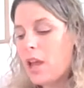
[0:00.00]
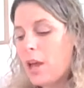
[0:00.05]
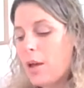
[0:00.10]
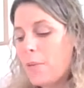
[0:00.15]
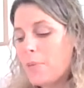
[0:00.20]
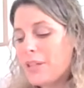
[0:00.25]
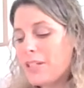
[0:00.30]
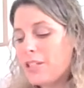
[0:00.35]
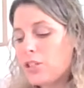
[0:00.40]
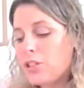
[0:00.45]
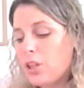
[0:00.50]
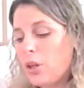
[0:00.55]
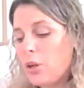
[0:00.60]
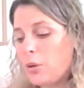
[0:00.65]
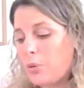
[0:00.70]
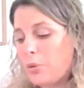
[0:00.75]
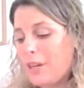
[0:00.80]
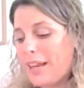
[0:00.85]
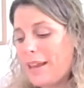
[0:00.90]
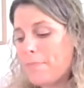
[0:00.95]
But
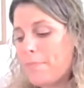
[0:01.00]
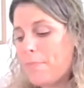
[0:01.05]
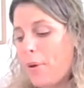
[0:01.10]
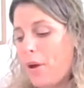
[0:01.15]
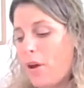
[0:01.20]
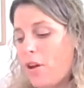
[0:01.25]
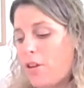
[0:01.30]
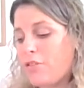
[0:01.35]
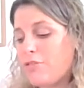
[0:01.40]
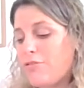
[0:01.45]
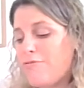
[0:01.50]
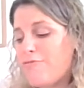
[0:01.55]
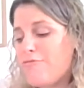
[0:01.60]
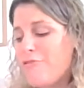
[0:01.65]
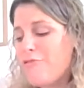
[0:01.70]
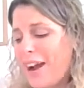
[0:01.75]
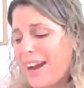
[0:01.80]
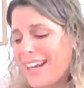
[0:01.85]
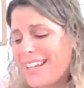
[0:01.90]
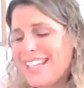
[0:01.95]
soon it burst
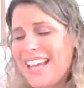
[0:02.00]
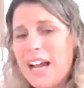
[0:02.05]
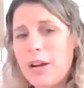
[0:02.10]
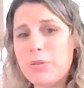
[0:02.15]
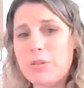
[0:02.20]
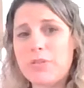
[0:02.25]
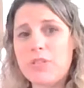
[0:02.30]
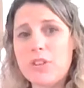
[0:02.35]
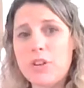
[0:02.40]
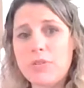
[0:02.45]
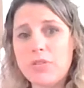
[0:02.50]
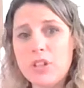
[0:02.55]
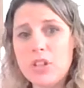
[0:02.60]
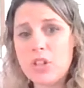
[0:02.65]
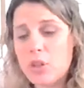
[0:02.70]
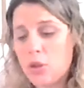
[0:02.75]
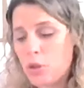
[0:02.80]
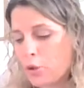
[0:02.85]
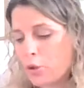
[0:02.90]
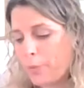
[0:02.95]
right out of the oven
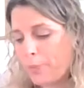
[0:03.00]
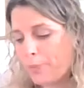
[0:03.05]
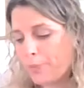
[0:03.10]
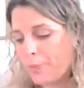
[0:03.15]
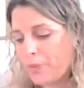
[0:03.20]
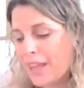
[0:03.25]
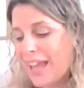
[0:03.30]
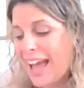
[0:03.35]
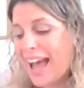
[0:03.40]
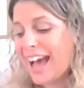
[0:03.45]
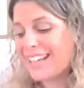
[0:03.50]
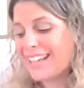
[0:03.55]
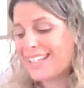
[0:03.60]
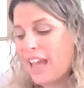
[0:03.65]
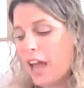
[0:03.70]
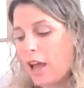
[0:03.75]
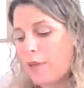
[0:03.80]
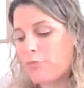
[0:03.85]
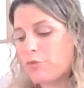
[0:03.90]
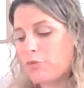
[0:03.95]
door and
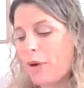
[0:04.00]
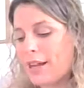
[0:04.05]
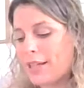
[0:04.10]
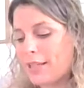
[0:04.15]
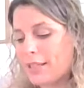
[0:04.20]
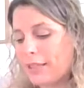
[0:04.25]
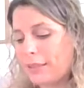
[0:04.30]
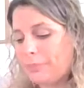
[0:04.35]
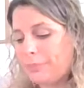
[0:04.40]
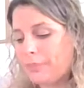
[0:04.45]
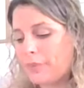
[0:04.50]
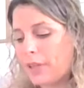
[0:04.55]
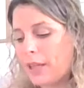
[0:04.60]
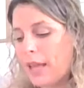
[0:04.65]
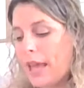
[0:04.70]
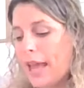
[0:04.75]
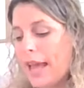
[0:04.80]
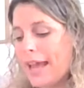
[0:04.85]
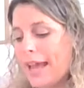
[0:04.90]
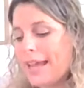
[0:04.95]
kept rising.
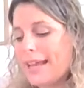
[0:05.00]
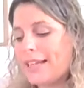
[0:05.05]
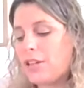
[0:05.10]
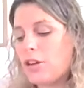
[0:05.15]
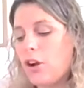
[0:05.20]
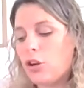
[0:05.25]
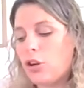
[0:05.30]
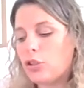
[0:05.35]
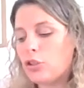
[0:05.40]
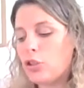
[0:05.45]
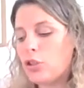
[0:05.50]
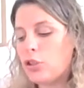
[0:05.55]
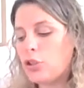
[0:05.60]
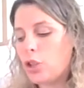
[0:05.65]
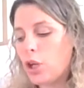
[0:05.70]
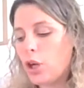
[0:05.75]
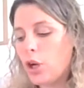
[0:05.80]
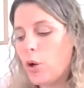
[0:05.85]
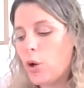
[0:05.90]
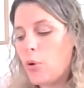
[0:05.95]
It got
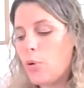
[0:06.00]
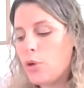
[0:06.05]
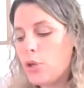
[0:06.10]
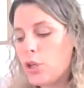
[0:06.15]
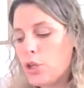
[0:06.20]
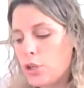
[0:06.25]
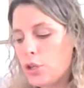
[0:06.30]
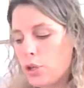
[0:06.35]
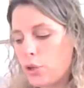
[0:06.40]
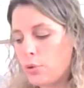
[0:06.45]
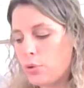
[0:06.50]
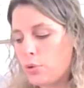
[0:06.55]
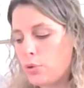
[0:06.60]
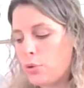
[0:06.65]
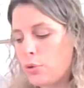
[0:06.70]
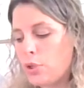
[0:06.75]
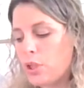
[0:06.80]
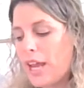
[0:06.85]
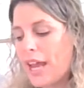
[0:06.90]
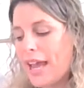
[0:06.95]
so
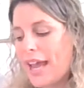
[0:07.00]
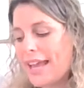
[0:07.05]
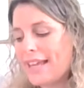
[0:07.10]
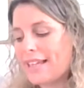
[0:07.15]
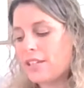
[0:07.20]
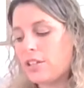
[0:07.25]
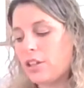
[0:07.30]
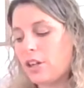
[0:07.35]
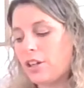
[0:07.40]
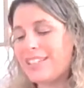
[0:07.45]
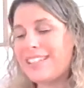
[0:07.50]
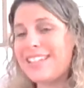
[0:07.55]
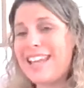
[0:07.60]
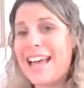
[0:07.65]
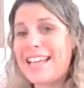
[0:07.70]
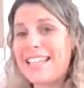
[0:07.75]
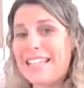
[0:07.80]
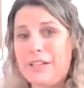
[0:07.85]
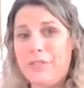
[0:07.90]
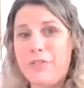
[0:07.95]
huge, it started
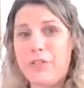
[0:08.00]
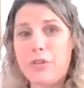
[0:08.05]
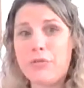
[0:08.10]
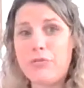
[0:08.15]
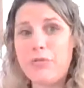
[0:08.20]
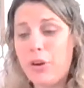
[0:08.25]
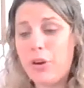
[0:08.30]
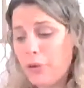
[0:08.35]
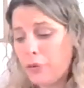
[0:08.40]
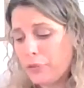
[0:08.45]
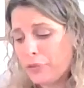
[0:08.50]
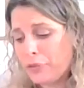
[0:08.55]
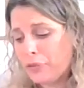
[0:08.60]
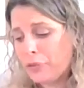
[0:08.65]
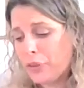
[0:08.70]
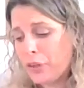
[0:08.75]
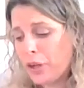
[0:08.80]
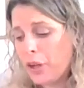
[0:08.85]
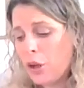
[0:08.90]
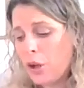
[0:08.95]
heading for the roof.
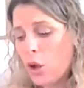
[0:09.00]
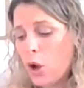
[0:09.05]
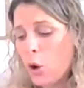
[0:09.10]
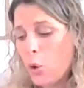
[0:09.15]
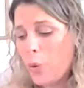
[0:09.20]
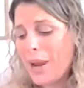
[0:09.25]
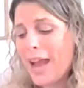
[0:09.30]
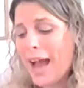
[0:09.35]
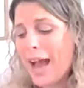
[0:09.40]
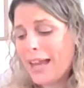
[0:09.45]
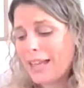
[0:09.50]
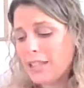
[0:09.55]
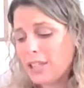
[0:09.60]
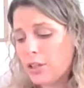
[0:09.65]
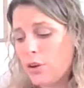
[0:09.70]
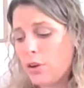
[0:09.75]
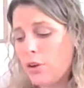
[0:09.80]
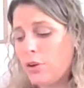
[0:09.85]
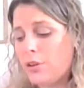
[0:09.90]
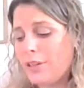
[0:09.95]
We had to
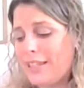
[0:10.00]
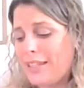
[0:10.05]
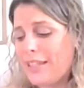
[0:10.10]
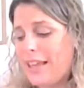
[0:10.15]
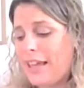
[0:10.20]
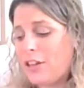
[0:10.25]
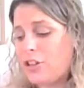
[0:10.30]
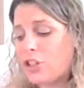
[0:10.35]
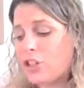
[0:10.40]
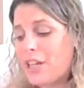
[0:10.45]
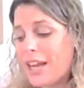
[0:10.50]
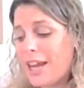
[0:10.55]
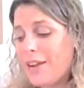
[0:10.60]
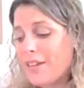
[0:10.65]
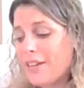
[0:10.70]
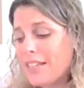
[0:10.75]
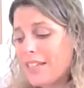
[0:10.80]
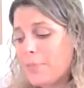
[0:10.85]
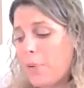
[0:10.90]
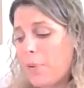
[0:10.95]
call in the
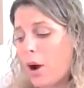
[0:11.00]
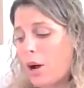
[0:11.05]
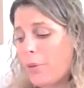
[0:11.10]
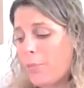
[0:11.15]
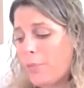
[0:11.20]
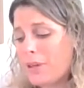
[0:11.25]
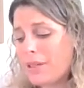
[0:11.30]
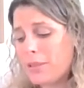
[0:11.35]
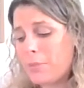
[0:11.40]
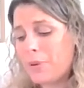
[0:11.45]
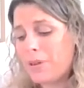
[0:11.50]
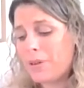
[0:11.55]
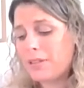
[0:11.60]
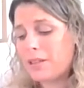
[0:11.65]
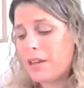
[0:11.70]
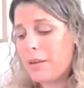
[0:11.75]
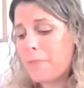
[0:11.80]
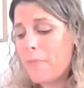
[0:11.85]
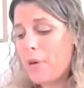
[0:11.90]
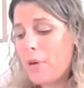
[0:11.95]
engineering department to build
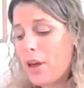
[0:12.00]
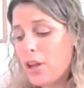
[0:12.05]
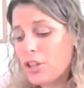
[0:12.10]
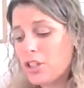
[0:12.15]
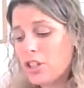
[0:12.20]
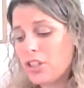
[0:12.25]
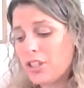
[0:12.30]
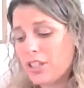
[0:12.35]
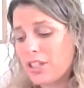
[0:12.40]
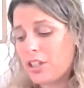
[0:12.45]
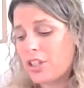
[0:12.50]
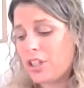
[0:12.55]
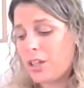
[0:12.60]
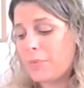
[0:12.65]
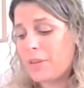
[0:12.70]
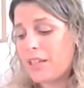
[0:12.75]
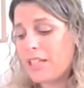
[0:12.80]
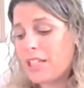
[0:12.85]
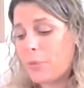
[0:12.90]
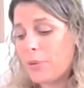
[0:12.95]
an emergency
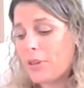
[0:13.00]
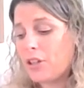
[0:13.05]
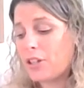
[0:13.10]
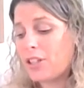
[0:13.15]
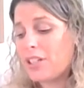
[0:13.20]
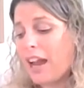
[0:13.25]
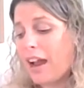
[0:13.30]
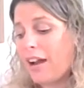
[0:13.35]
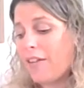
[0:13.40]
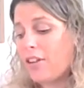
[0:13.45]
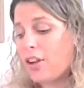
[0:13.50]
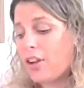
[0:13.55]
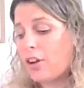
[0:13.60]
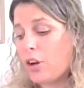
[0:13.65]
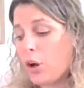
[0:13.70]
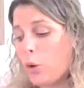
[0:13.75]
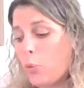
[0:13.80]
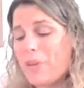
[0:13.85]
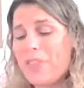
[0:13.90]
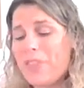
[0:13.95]
chimney so it could carry on
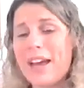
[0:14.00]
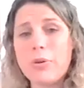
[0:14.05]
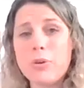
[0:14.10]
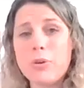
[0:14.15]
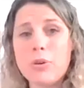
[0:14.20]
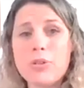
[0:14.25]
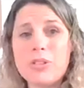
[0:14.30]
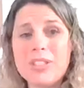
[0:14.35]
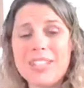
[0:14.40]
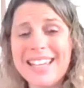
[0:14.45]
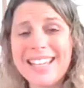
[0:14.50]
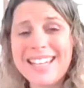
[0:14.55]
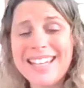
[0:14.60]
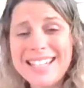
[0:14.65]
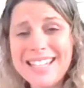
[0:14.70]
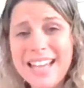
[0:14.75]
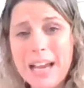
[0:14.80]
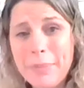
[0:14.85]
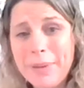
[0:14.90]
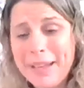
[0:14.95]
up without causing any
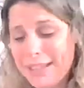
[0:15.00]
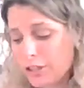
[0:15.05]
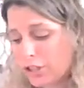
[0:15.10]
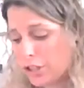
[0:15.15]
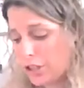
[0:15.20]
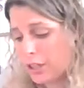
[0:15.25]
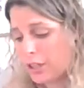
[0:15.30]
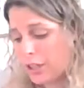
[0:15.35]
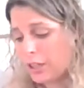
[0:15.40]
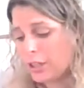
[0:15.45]
damage.